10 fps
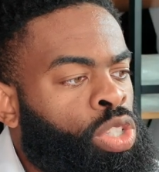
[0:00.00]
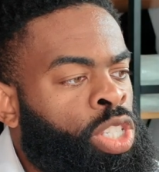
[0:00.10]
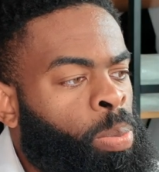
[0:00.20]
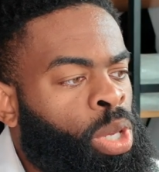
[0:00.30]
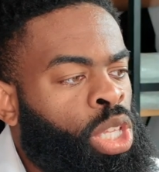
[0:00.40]

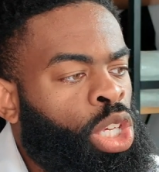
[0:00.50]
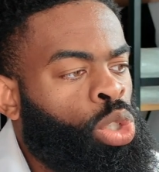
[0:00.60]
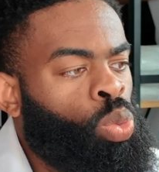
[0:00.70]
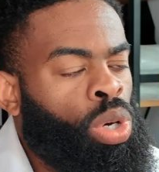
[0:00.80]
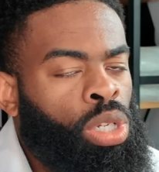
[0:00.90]
Typically,
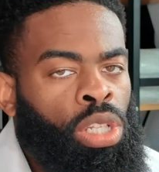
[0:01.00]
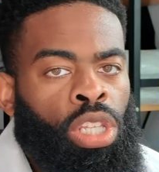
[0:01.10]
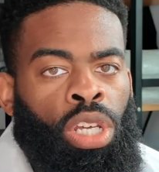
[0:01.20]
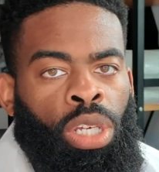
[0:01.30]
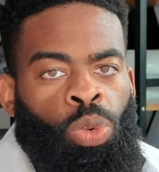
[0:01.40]
you want to
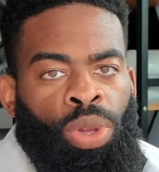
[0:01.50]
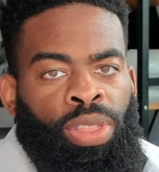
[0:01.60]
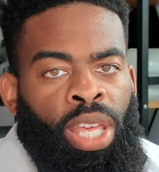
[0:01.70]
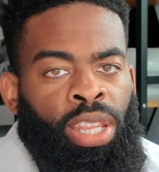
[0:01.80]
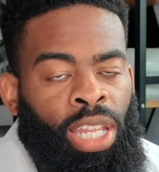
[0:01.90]
look
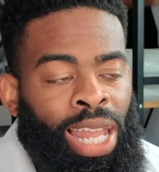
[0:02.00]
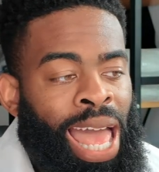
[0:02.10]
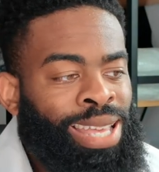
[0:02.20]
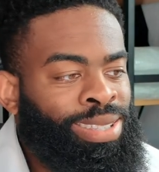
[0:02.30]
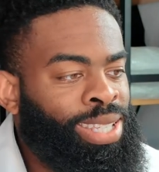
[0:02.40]
within the
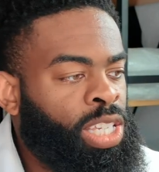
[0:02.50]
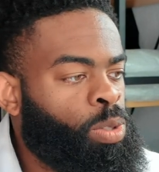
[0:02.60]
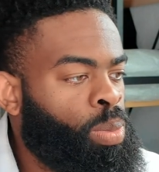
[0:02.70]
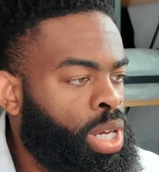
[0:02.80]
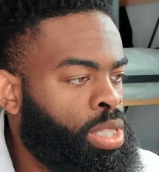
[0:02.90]
last
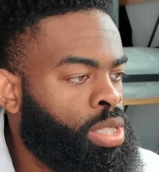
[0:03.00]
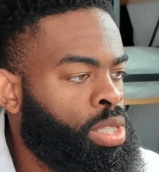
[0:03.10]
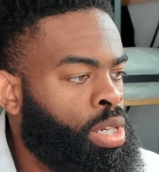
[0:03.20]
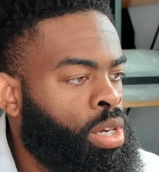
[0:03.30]
6 months.